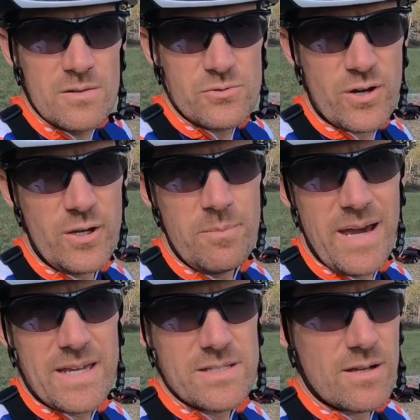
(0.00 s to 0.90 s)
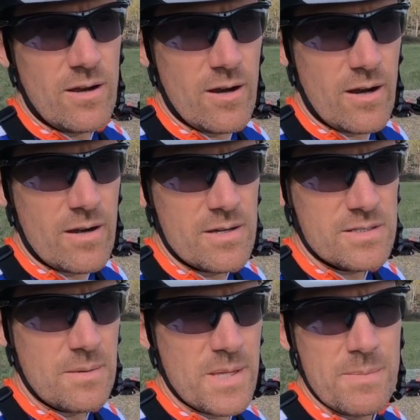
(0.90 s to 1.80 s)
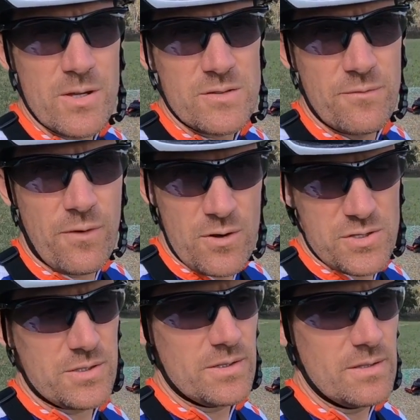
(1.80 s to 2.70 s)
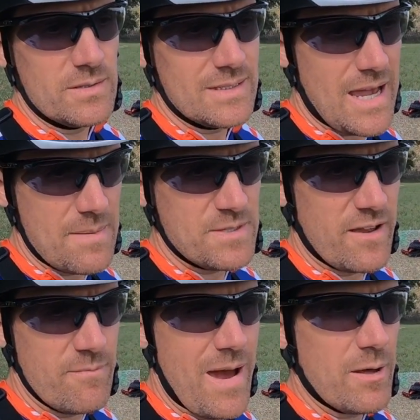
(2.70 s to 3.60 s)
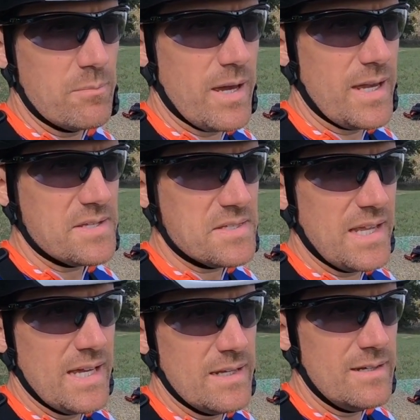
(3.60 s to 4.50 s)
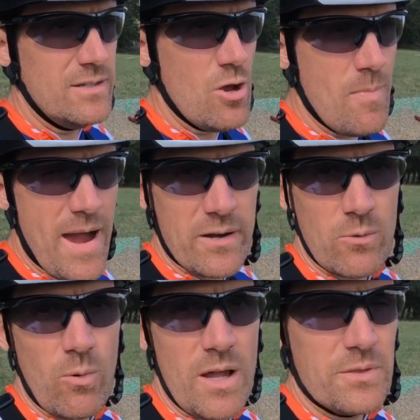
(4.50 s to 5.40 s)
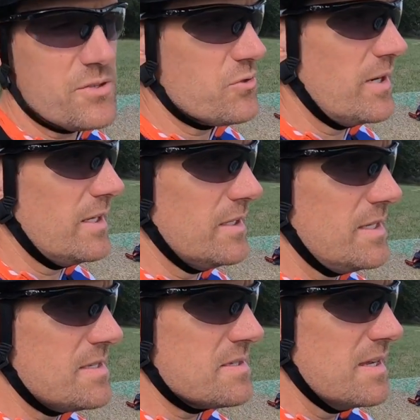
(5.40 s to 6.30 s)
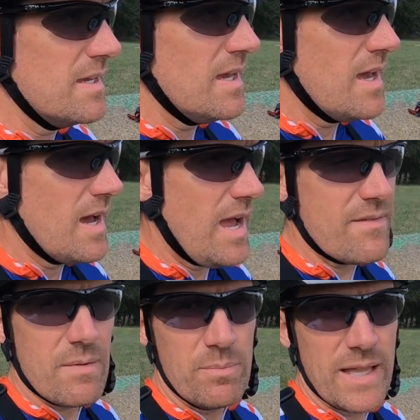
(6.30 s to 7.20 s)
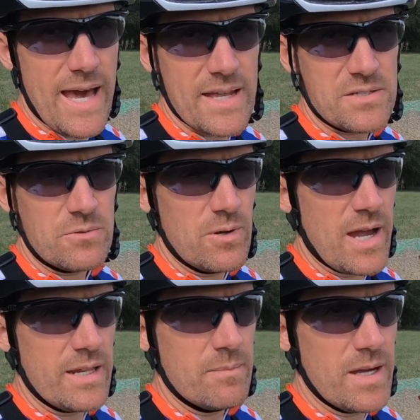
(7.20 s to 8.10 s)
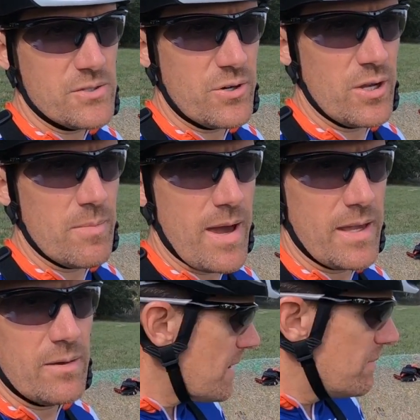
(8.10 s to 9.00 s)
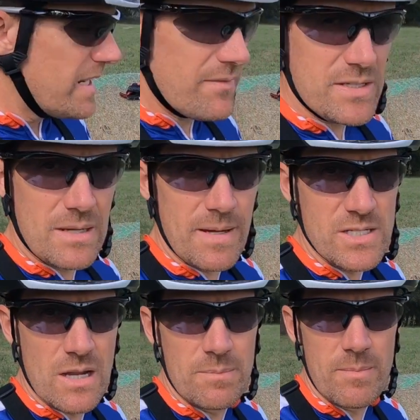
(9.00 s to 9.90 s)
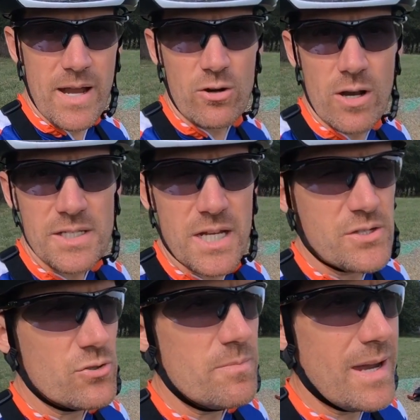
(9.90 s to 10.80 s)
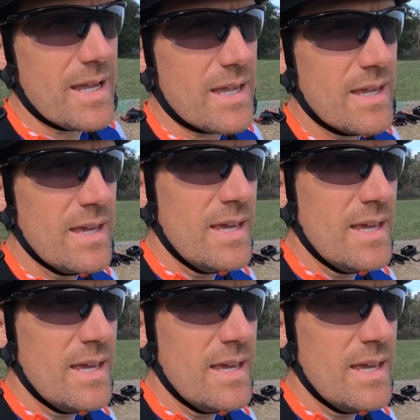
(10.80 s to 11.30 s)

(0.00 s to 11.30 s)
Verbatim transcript: trail bikes are some of the most versatile types of mountain bikes and no matter what the trail is I have a blast riding my trail bike but every time I jump on my cross country bike